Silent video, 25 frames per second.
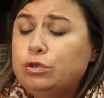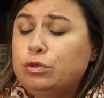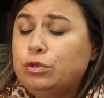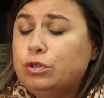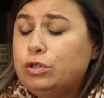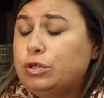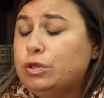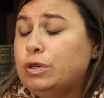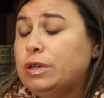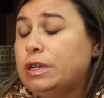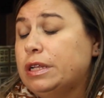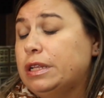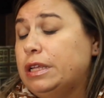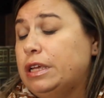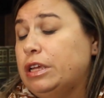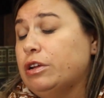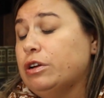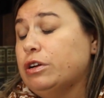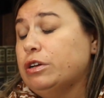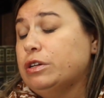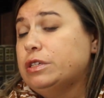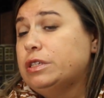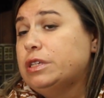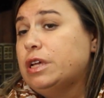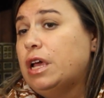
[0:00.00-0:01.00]
student
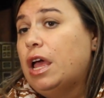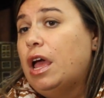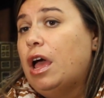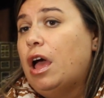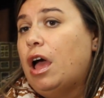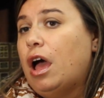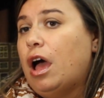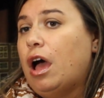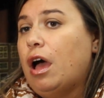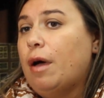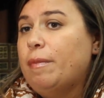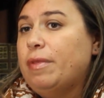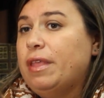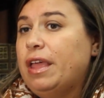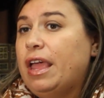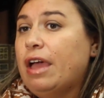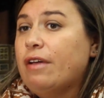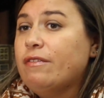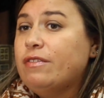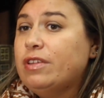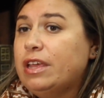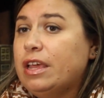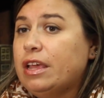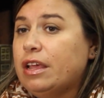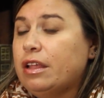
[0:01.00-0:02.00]
leaders. They
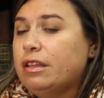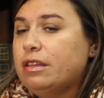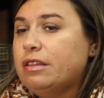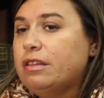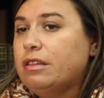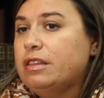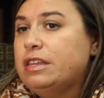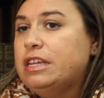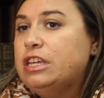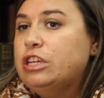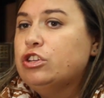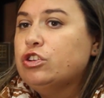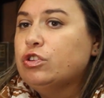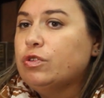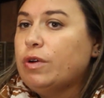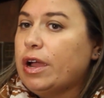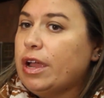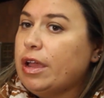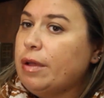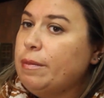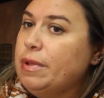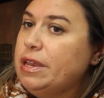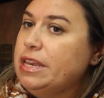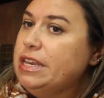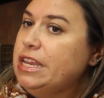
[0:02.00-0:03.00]
have to get teacher
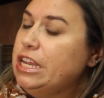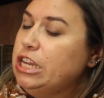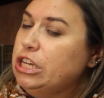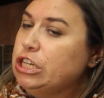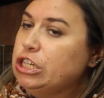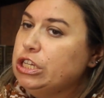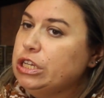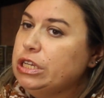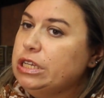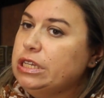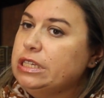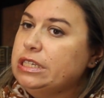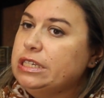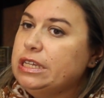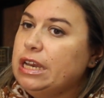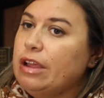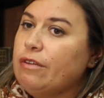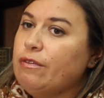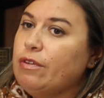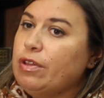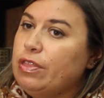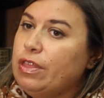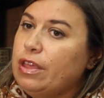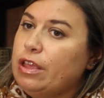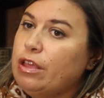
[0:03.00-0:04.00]
recommendations and
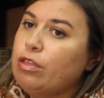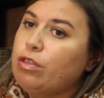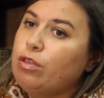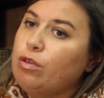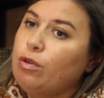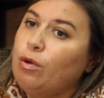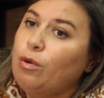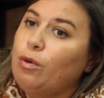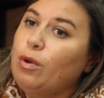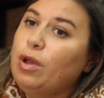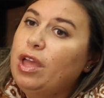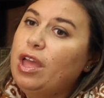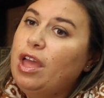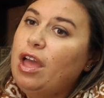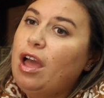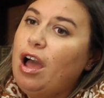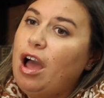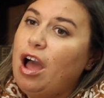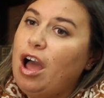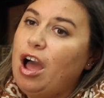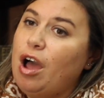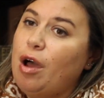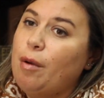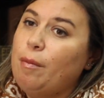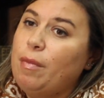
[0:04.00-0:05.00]
everything. So.
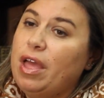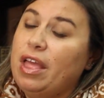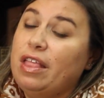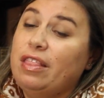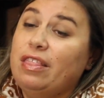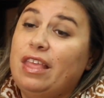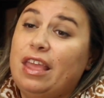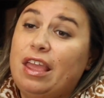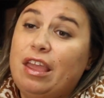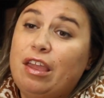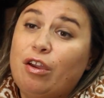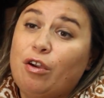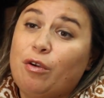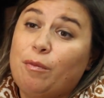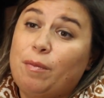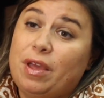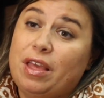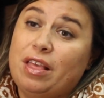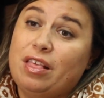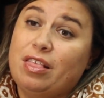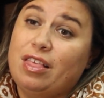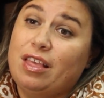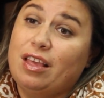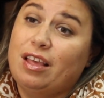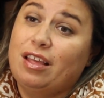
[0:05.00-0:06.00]
And they are
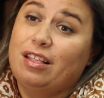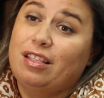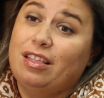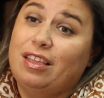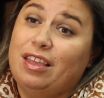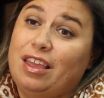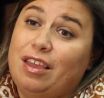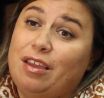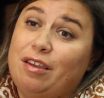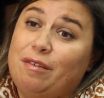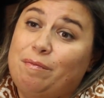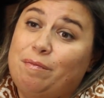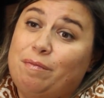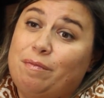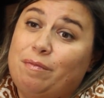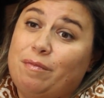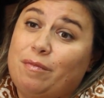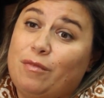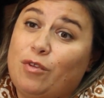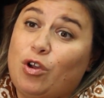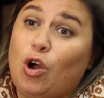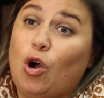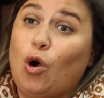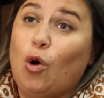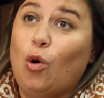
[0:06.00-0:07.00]
basically
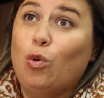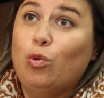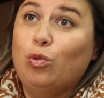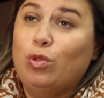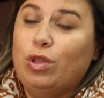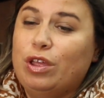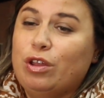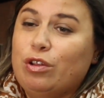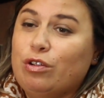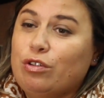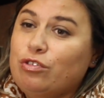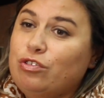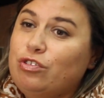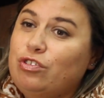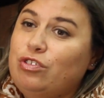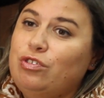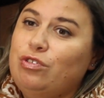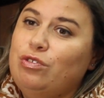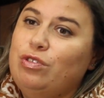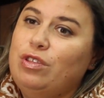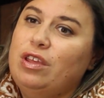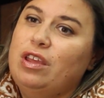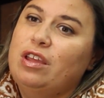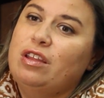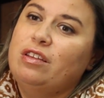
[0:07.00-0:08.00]
co-leaders
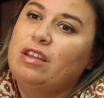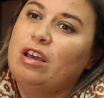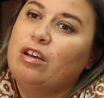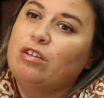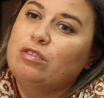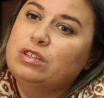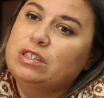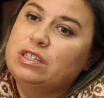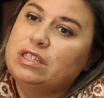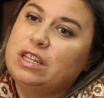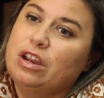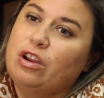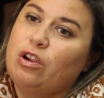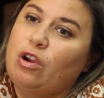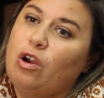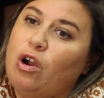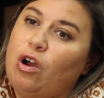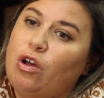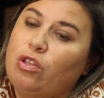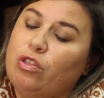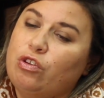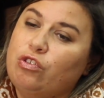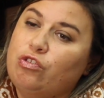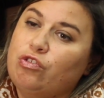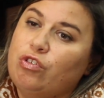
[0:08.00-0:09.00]
to the adults that are
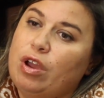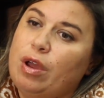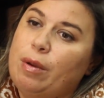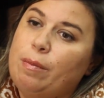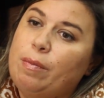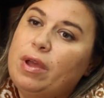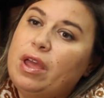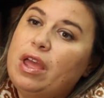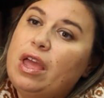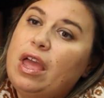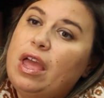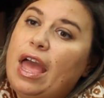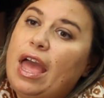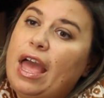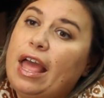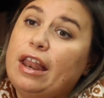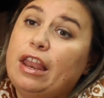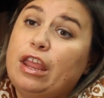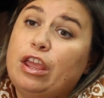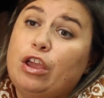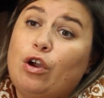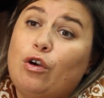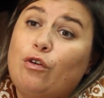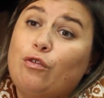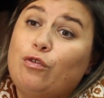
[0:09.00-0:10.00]
on the trip.
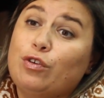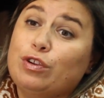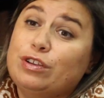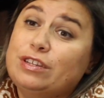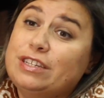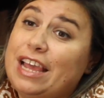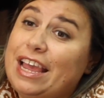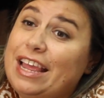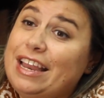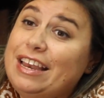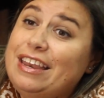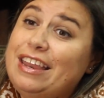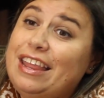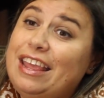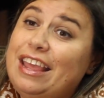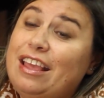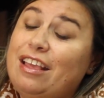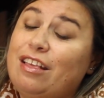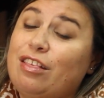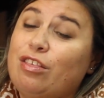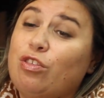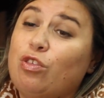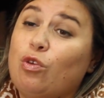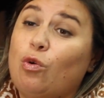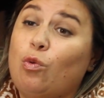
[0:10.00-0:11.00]
And they go for 10
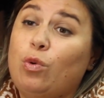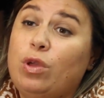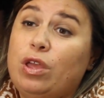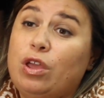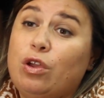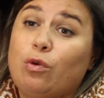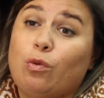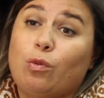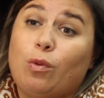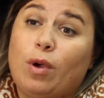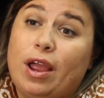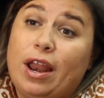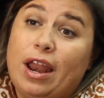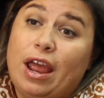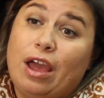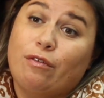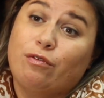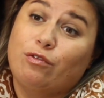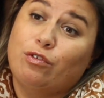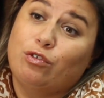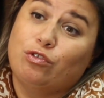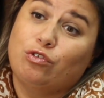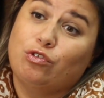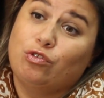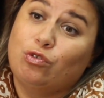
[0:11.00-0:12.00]
days the week right
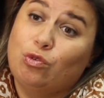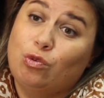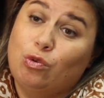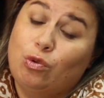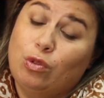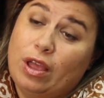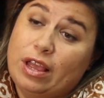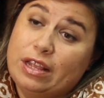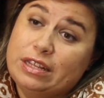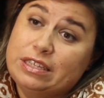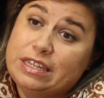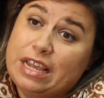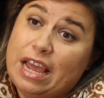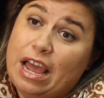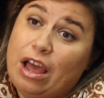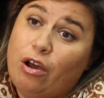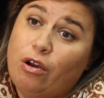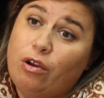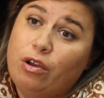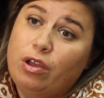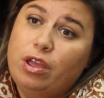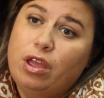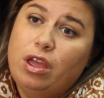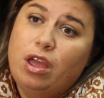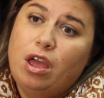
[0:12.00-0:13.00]
after school lets
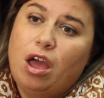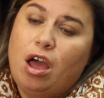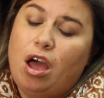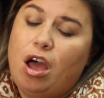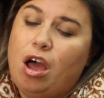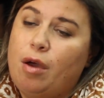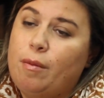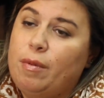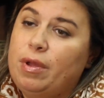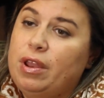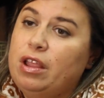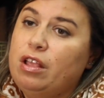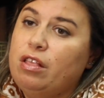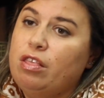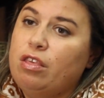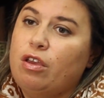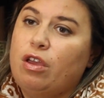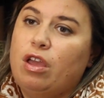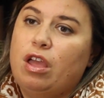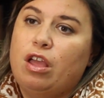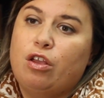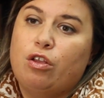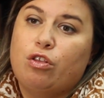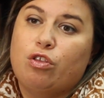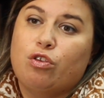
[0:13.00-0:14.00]
out. And
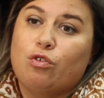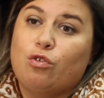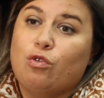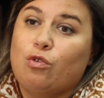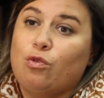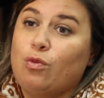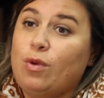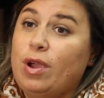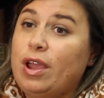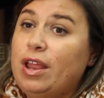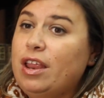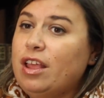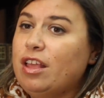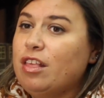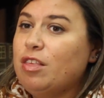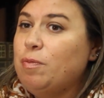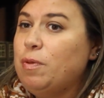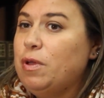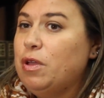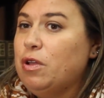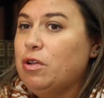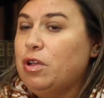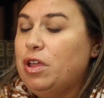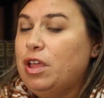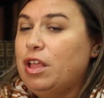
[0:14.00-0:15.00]
it's a great
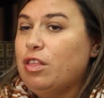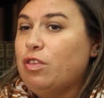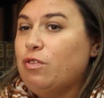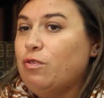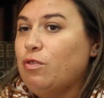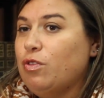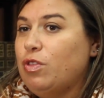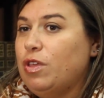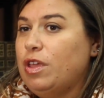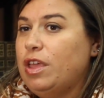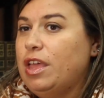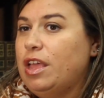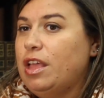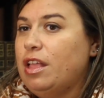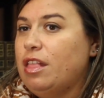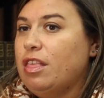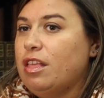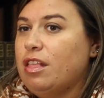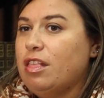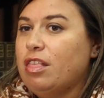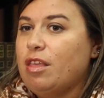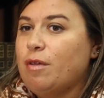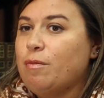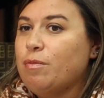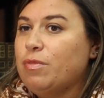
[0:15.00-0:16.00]
experience for the kids
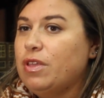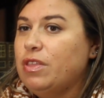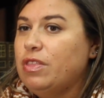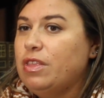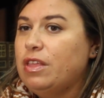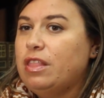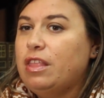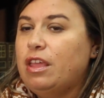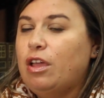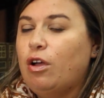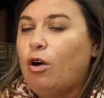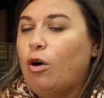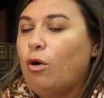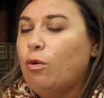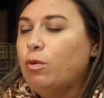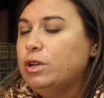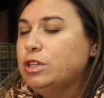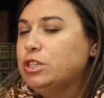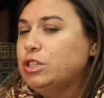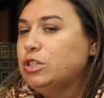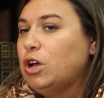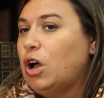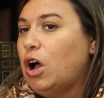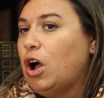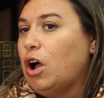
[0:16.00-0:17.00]
and something that they
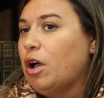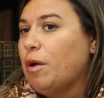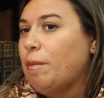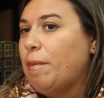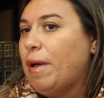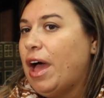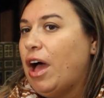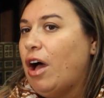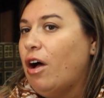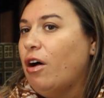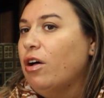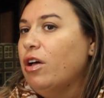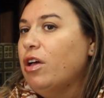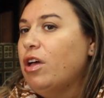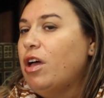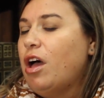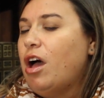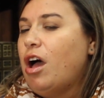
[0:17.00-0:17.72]
always talk about.